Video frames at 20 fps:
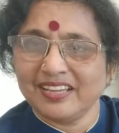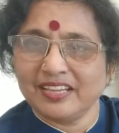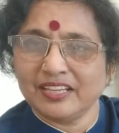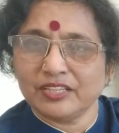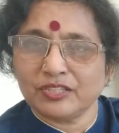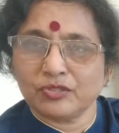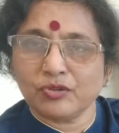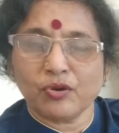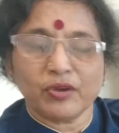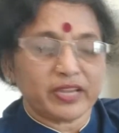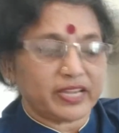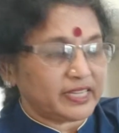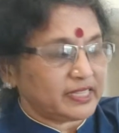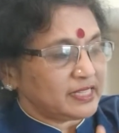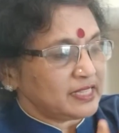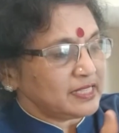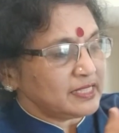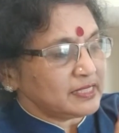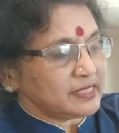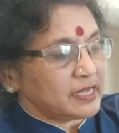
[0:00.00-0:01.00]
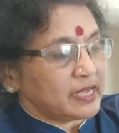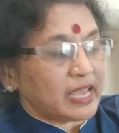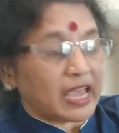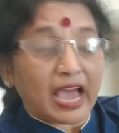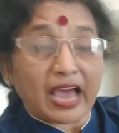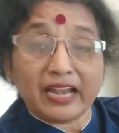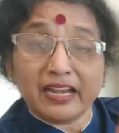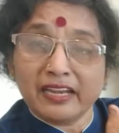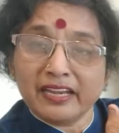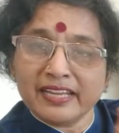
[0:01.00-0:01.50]
So it is,
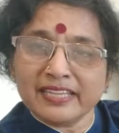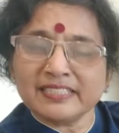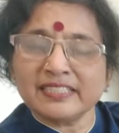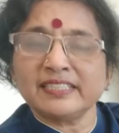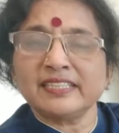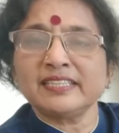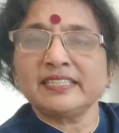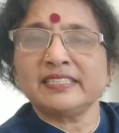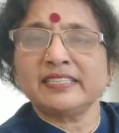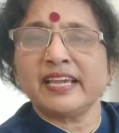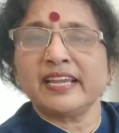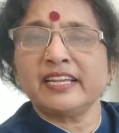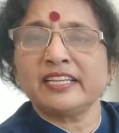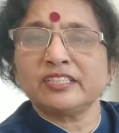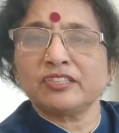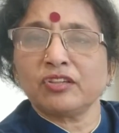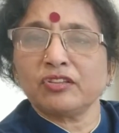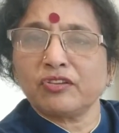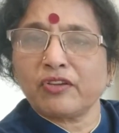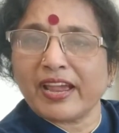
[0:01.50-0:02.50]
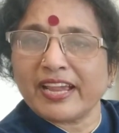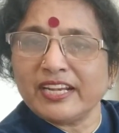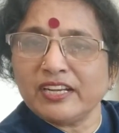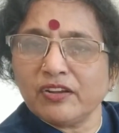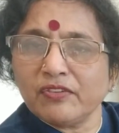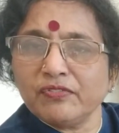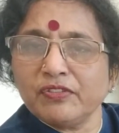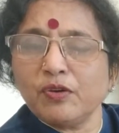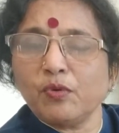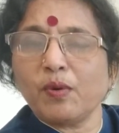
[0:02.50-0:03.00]
unless it is said it's on the right
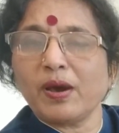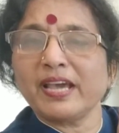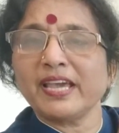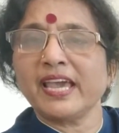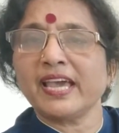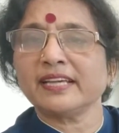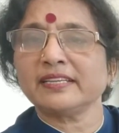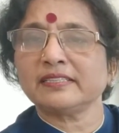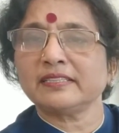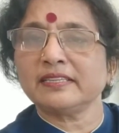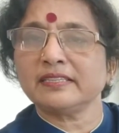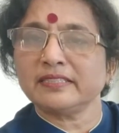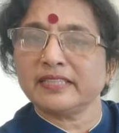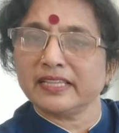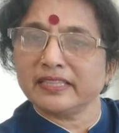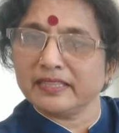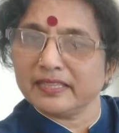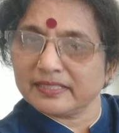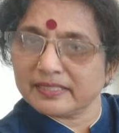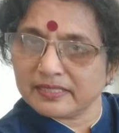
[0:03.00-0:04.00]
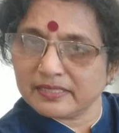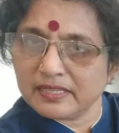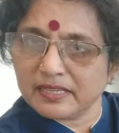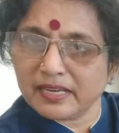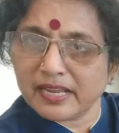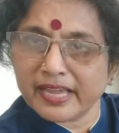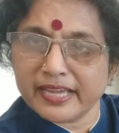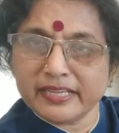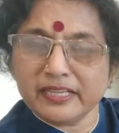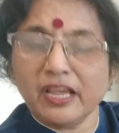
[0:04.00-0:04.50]
of the y-axis, then this is the
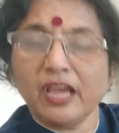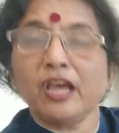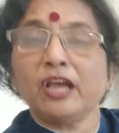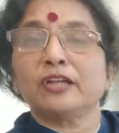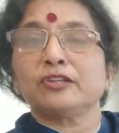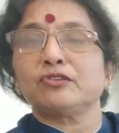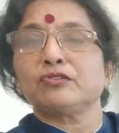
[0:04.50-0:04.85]
line.